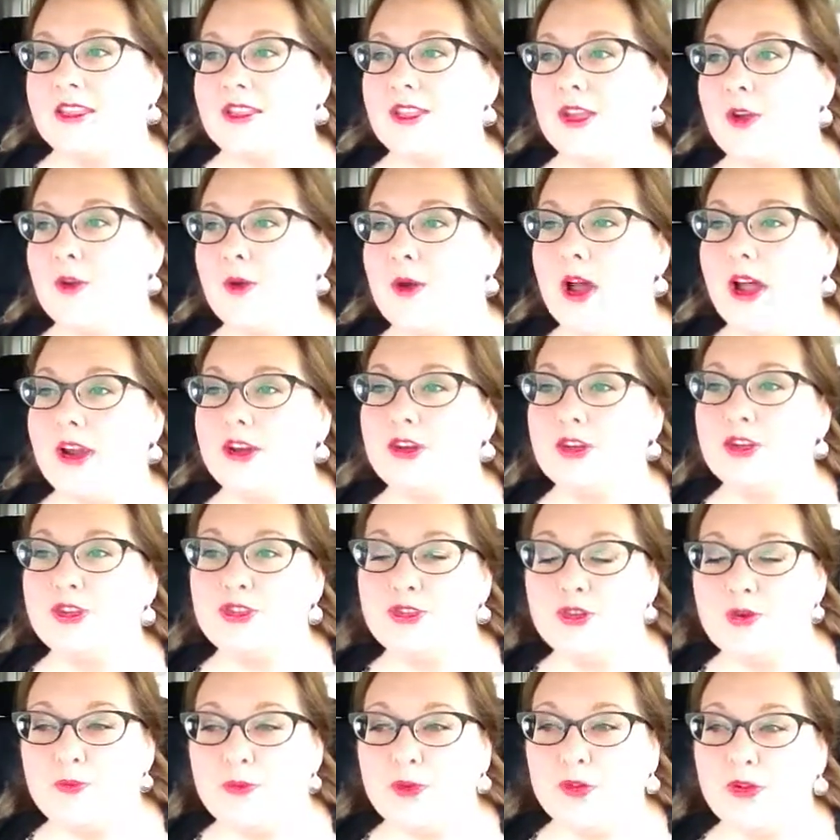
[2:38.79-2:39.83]
So under
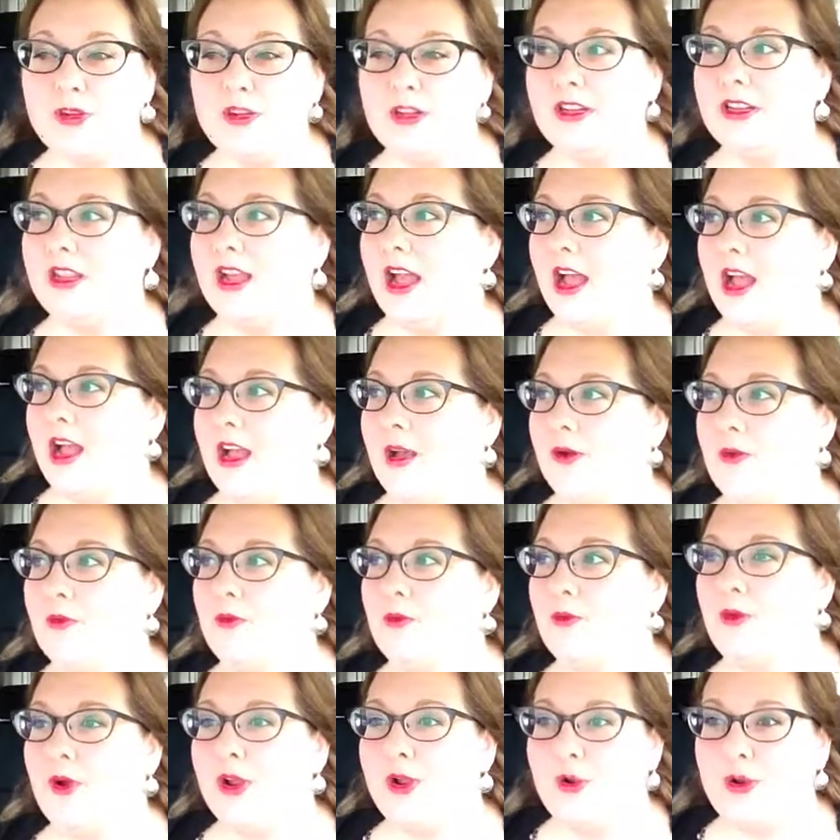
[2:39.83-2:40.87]

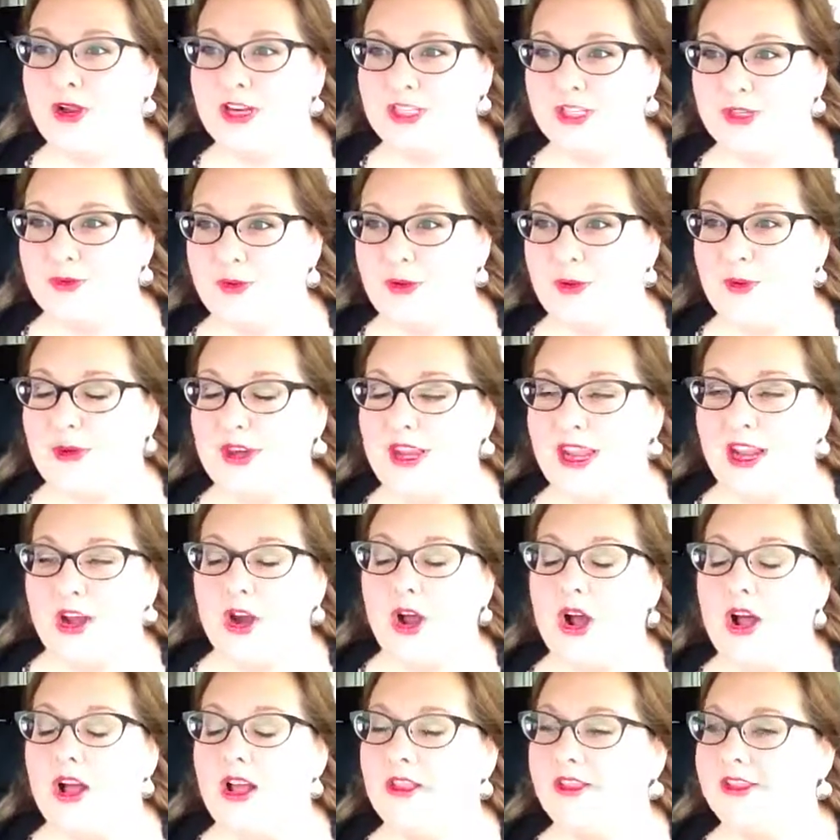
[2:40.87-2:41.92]
Drupal, one question we would get
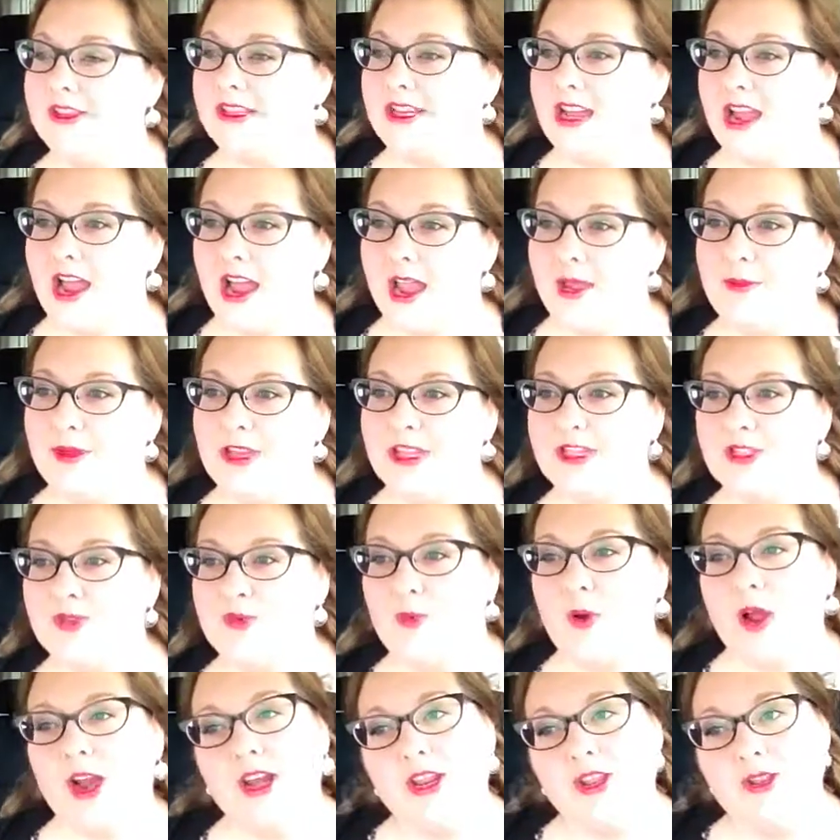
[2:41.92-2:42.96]
all the time is,
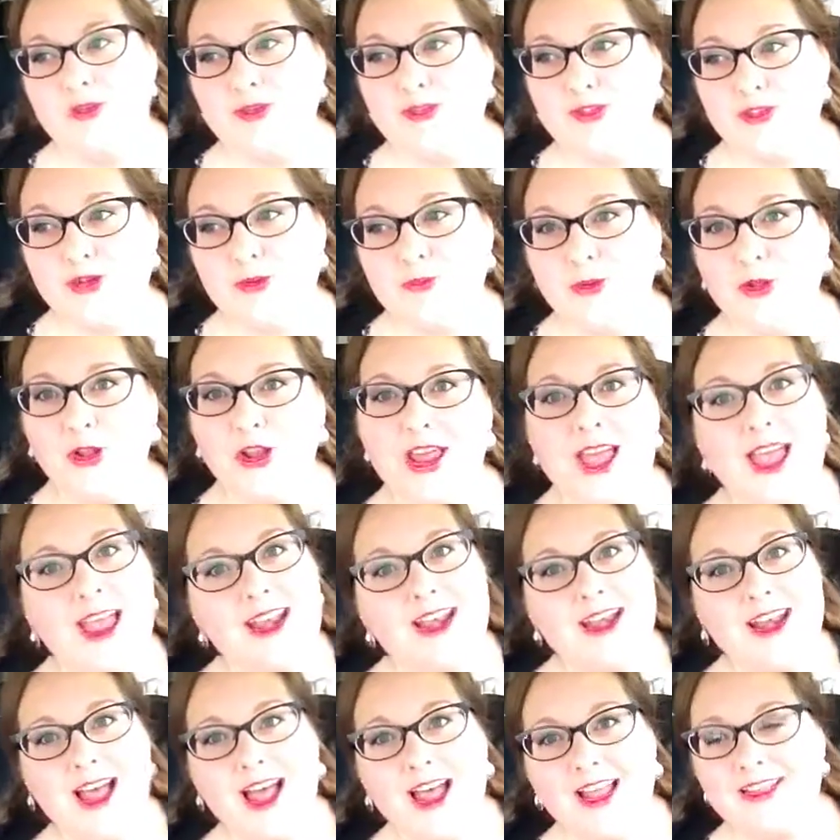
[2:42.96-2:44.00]
why do you use Drupal
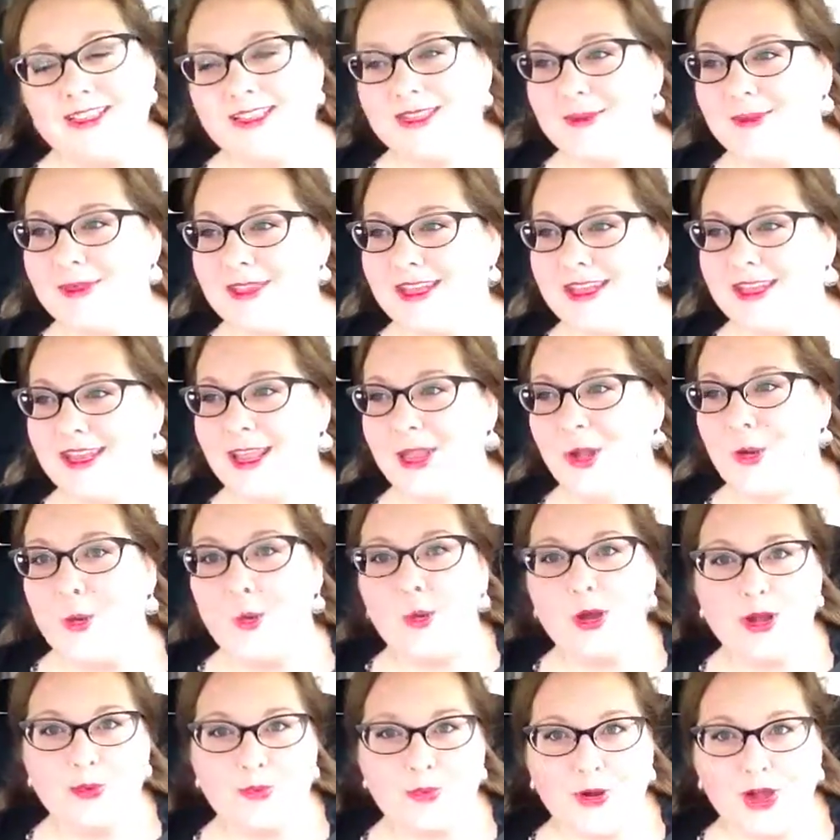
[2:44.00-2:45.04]
and not something like
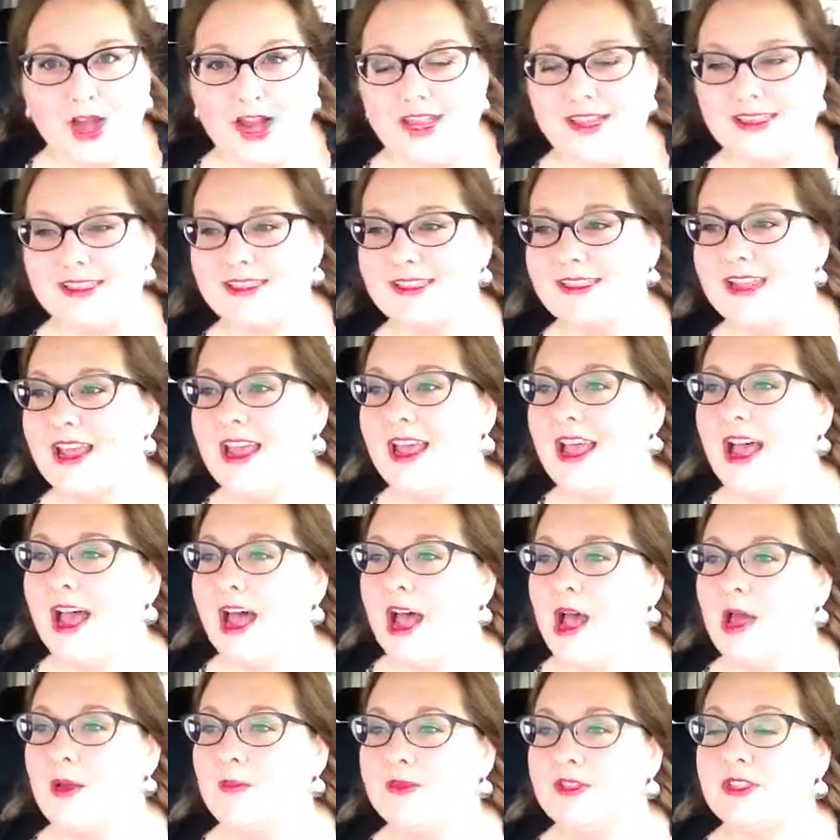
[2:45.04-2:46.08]

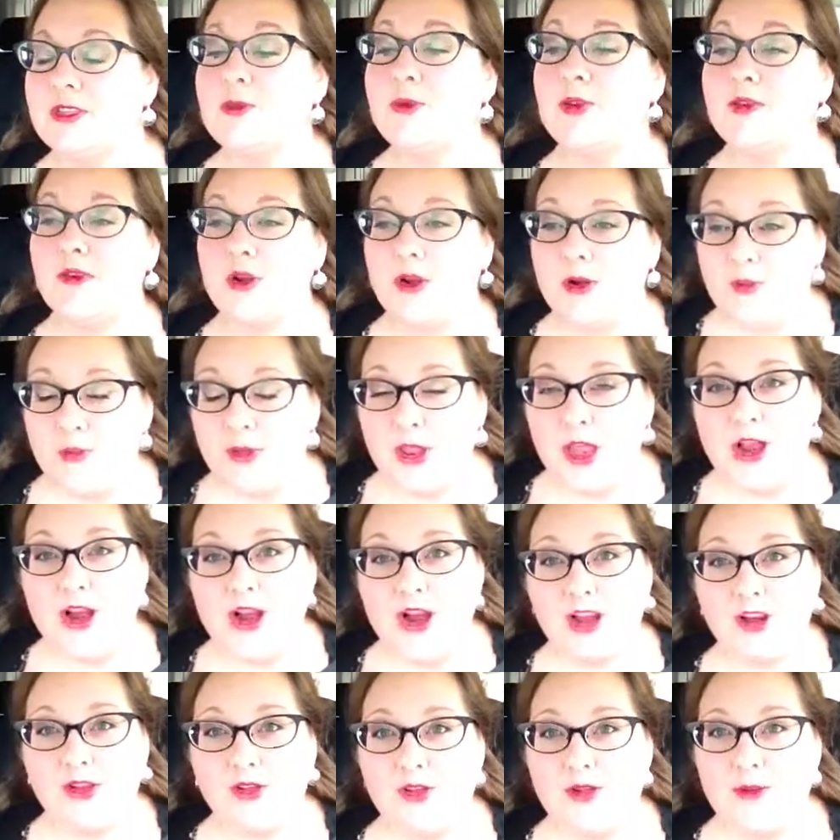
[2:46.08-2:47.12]
WordPress? So we wrote a blog
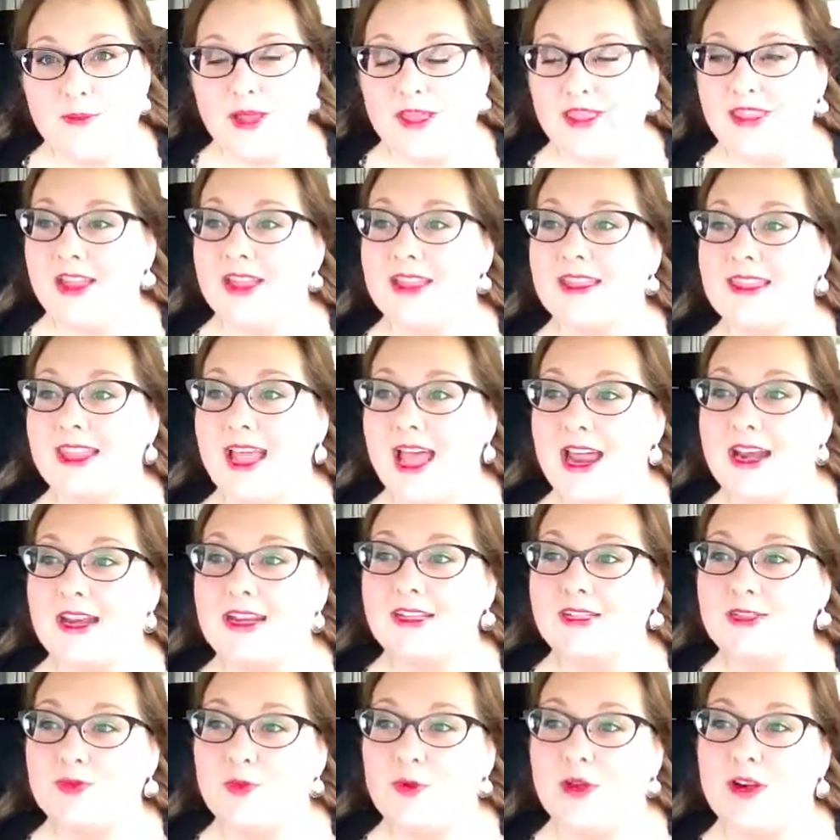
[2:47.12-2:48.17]
article about that. That
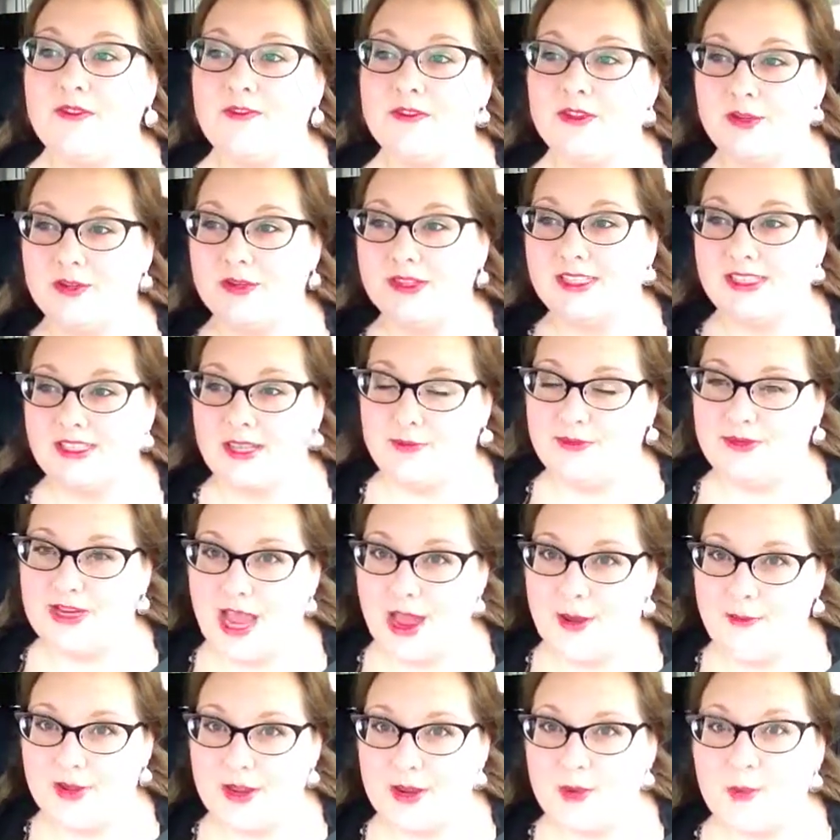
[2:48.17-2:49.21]
is one of those
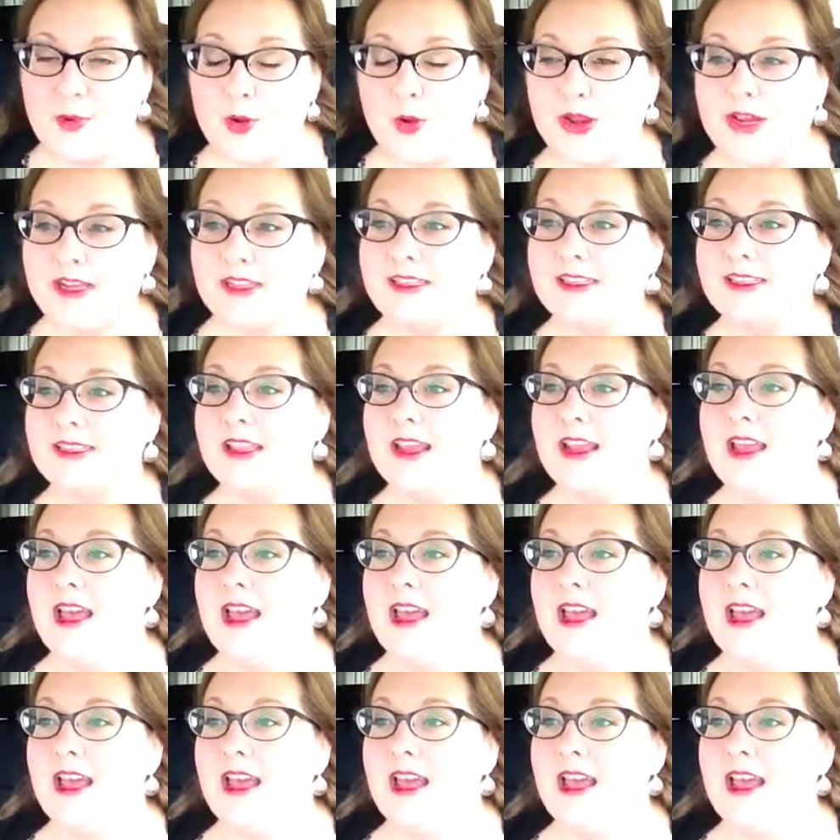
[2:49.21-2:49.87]
subtopic points.